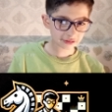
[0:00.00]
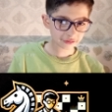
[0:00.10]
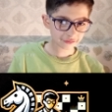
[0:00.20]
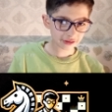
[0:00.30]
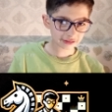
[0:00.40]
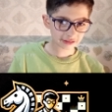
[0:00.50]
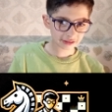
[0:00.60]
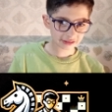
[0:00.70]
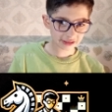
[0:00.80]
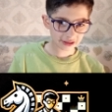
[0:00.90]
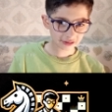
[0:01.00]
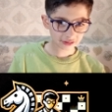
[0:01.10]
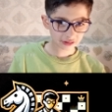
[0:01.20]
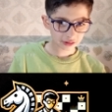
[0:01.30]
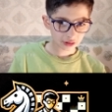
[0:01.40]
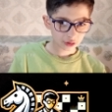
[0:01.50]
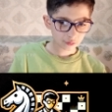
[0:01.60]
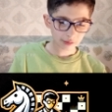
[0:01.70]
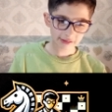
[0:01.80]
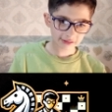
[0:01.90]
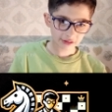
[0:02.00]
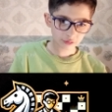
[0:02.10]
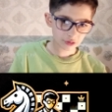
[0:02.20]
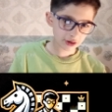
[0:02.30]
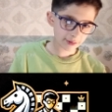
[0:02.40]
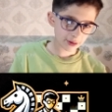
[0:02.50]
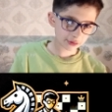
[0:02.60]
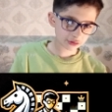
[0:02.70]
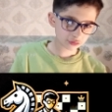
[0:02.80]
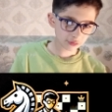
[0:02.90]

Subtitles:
defended like that, white didn't worry about it.